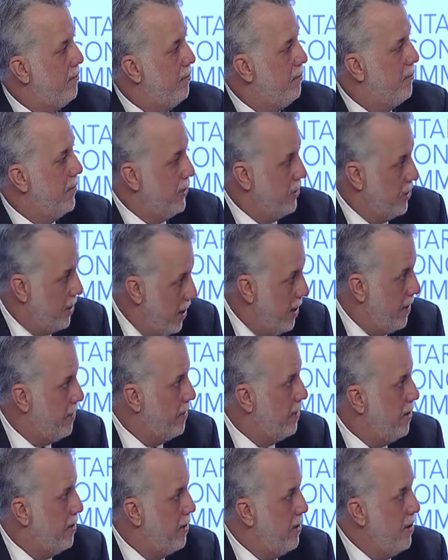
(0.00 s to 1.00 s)
been done
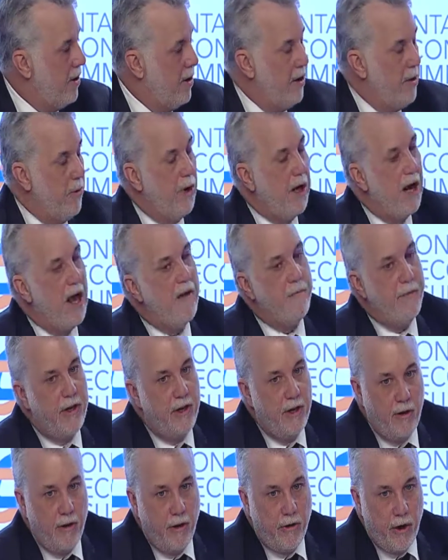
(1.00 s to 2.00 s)
will have been
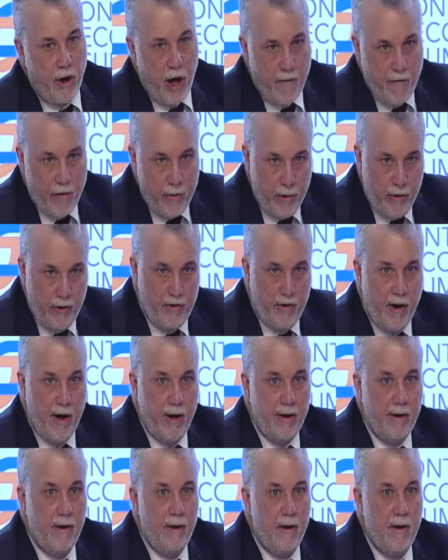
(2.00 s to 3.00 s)
done on the government
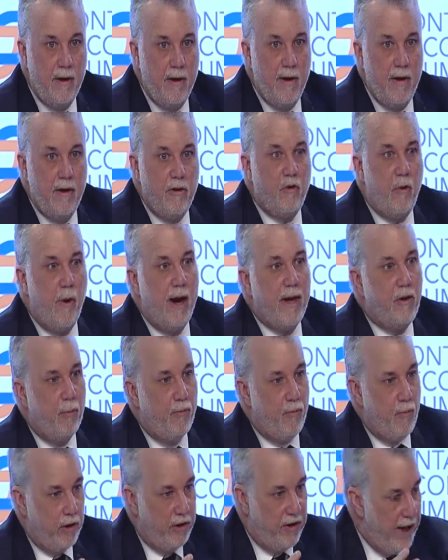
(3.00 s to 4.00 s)
side, trying to
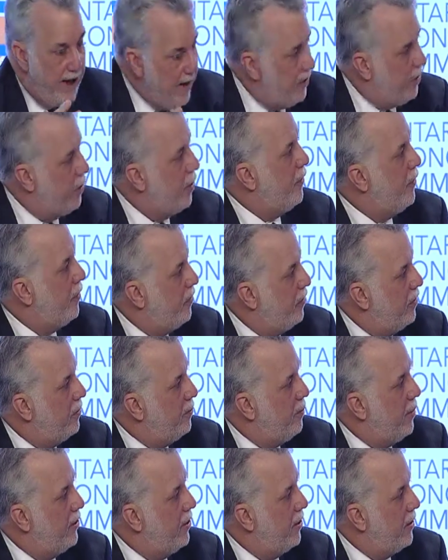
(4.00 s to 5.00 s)
protect services,
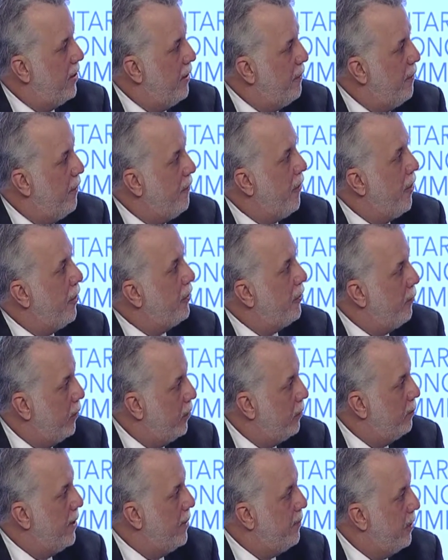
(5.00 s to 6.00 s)
particularly for
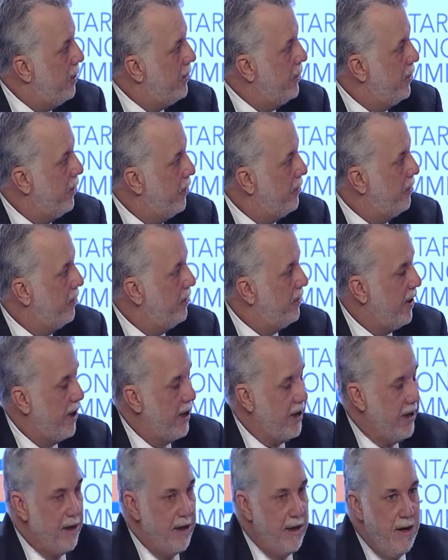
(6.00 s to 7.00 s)
vulnerable people in our
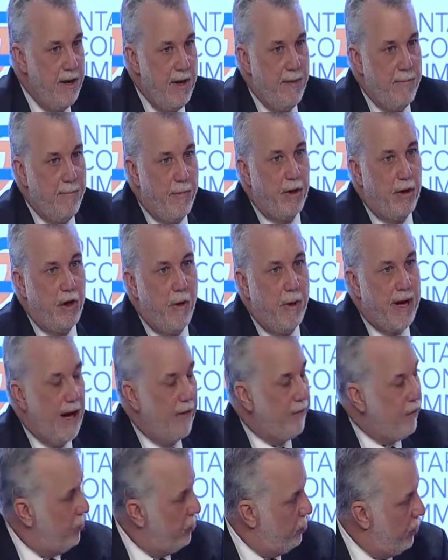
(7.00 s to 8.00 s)
society, but going
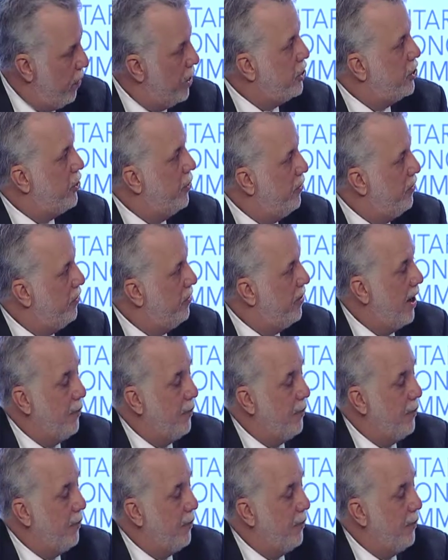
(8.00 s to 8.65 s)
after structures.